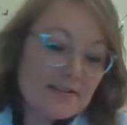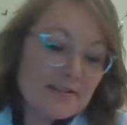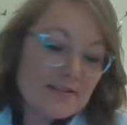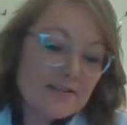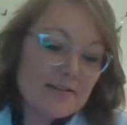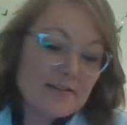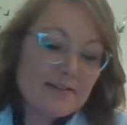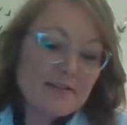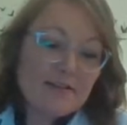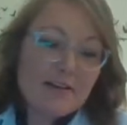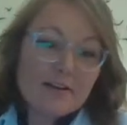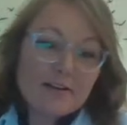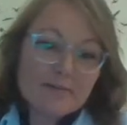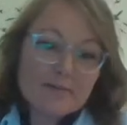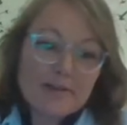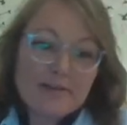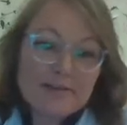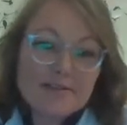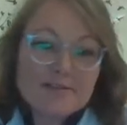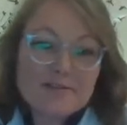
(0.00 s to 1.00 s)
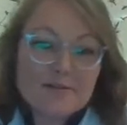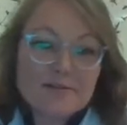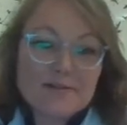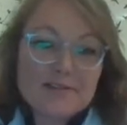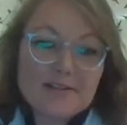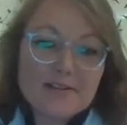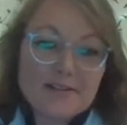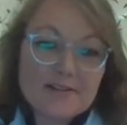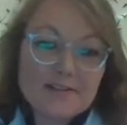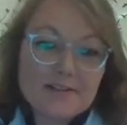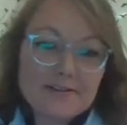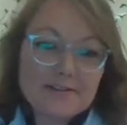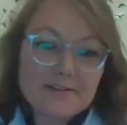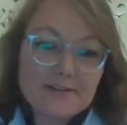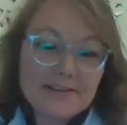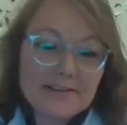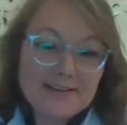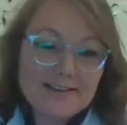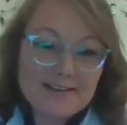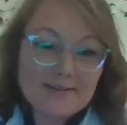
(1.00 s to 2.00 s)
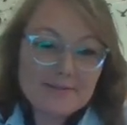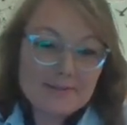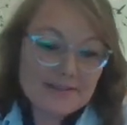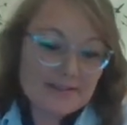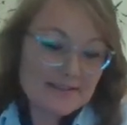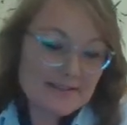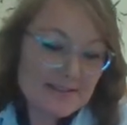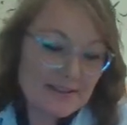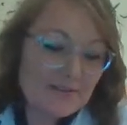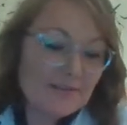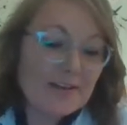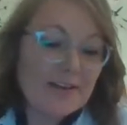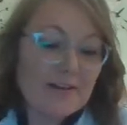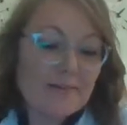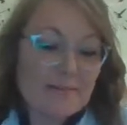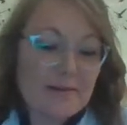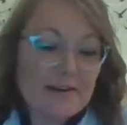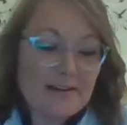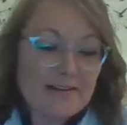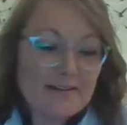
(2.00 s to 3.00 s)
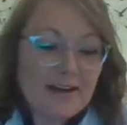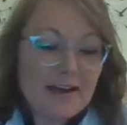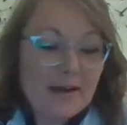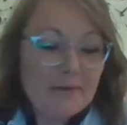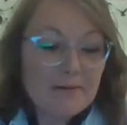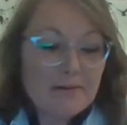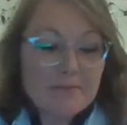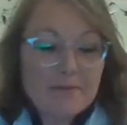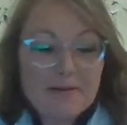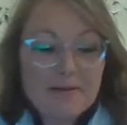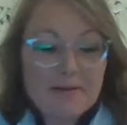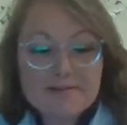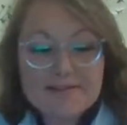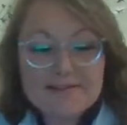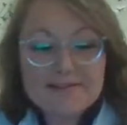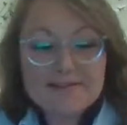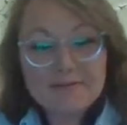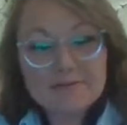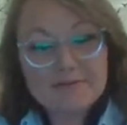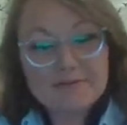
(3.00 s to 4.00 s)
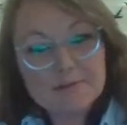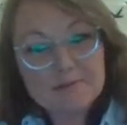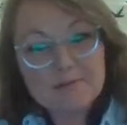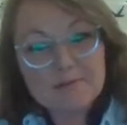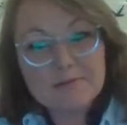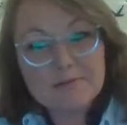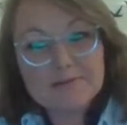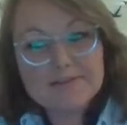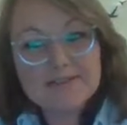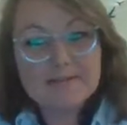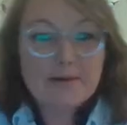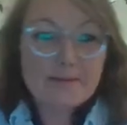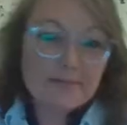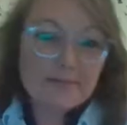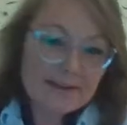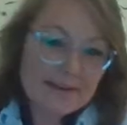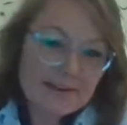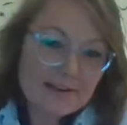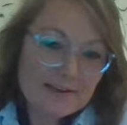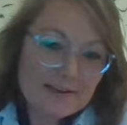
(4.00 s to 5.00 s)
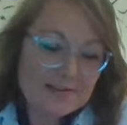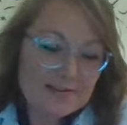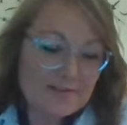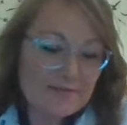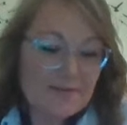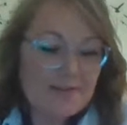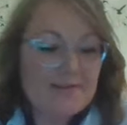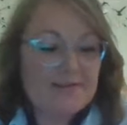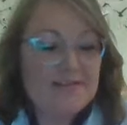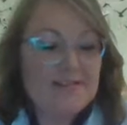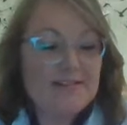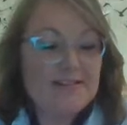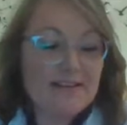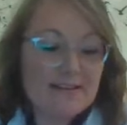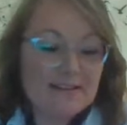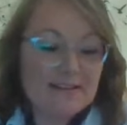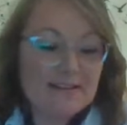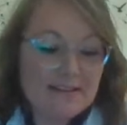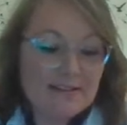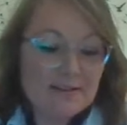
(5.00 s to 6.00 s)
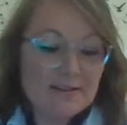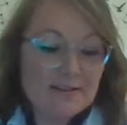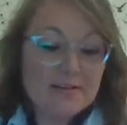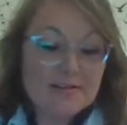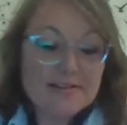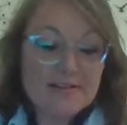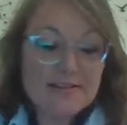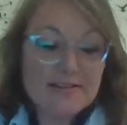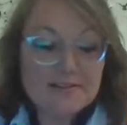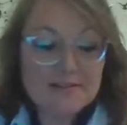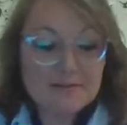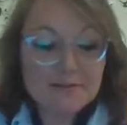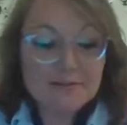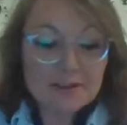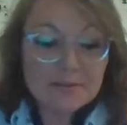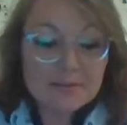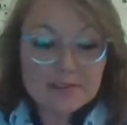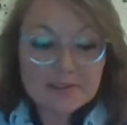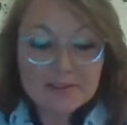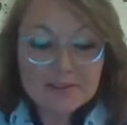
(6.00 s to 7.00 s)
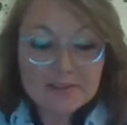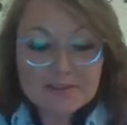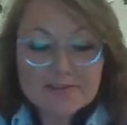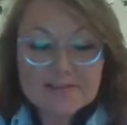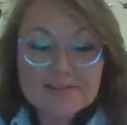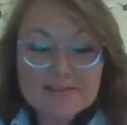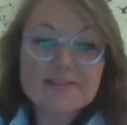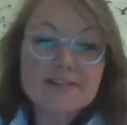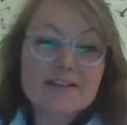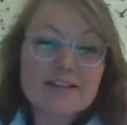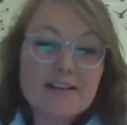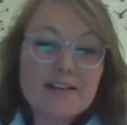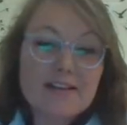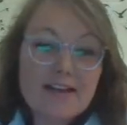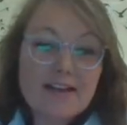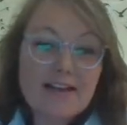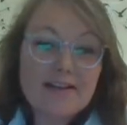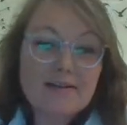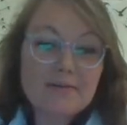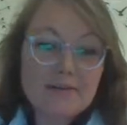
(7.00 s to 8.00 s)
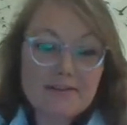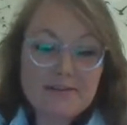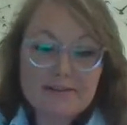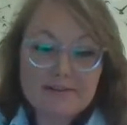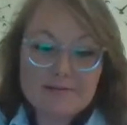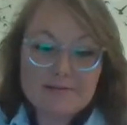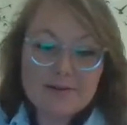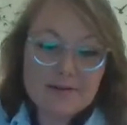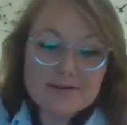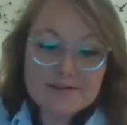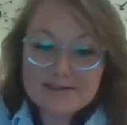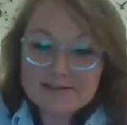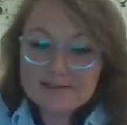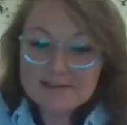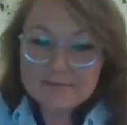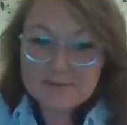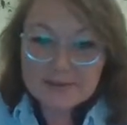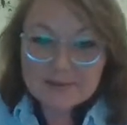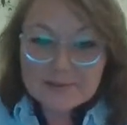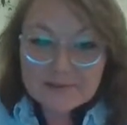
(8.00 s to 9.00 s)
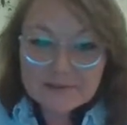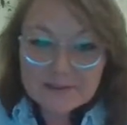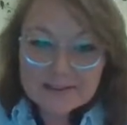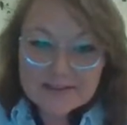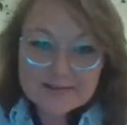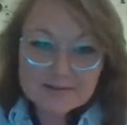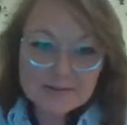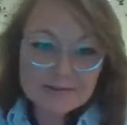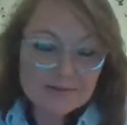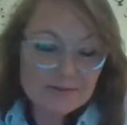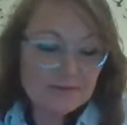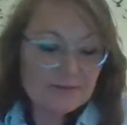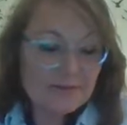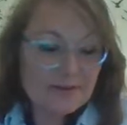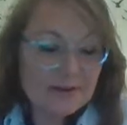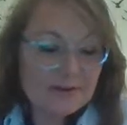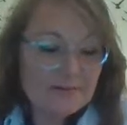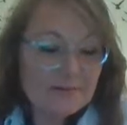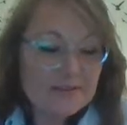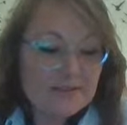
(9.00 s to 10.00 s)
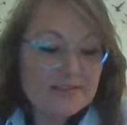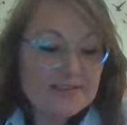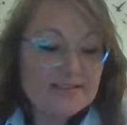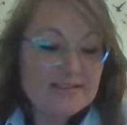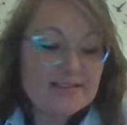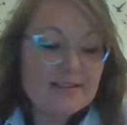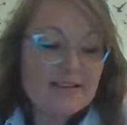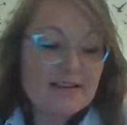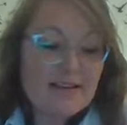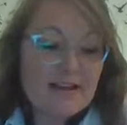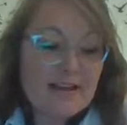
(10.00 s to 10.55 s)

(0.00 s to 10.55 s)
So yeah, I'm going to talk to you a little bit this evening about how we map the seafloor, some applications of those data in a context of human use and within a transdisciplinary sort of environment,